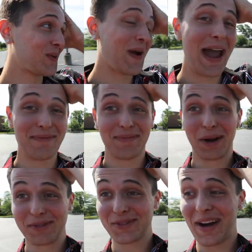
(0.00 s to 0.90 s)
crap,
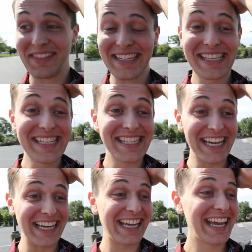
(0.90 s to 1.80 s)
Marble Squad. This is
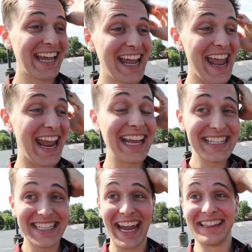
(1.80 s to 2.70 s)
like
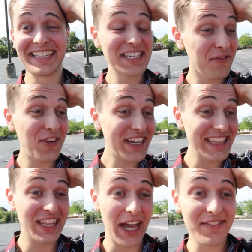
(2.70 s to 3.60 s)
insane. This is
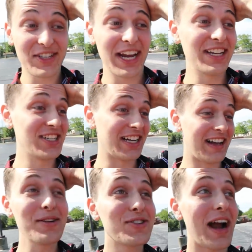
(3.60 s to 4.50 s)
freaking life changing.
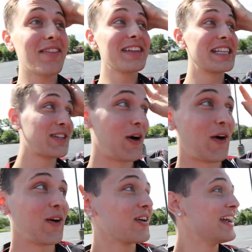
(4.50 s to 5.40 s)
I was driving in this
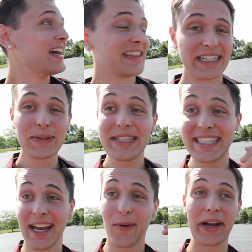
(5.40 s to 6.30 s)
car, literally
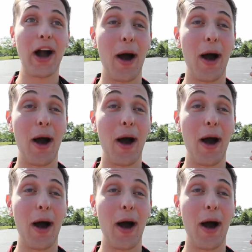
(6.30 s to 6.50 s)
tearing